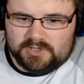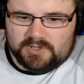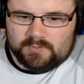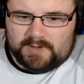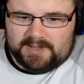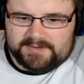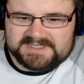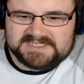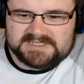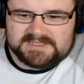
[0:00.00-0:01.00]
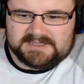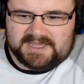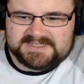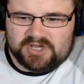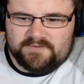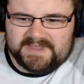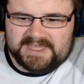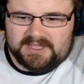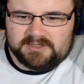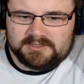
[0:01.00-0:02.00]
Wow, that's that's overkill.